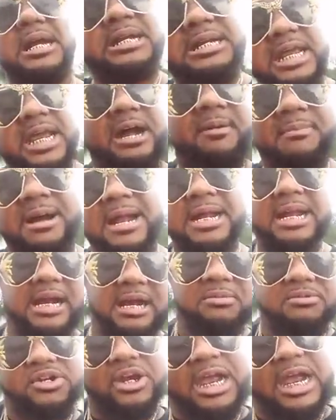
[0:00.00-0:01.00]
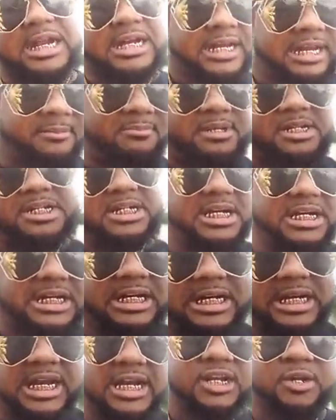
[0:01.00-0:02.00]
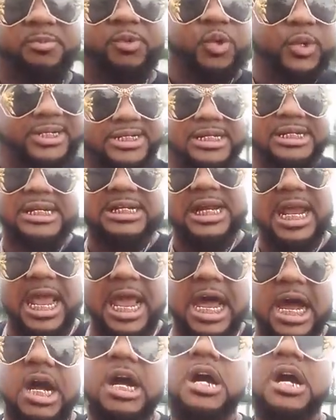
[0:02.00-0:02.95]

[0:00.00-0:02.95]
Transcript: yeah, my nigga, I'm trying to get my shit together, twisting his hair.